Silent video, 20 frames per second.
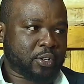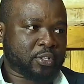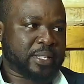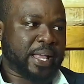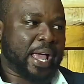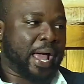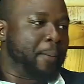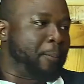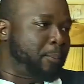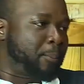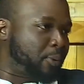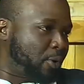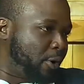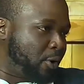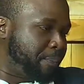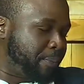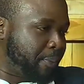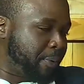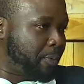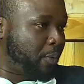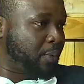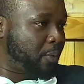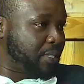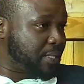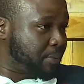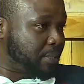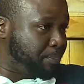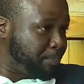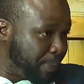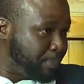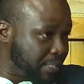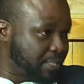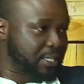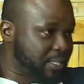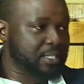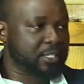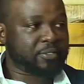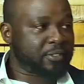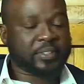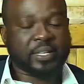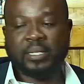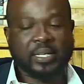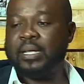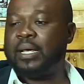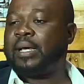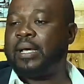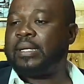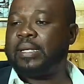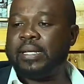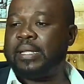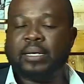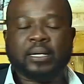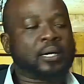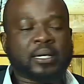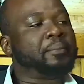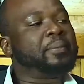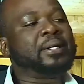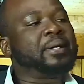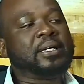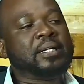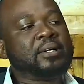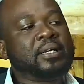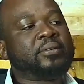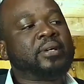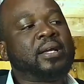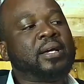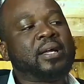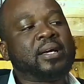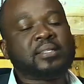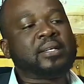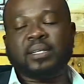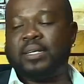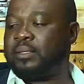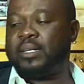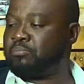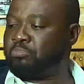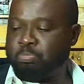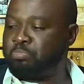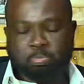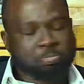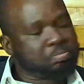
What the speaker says: because they employ people with big certificate. They come and then they realize that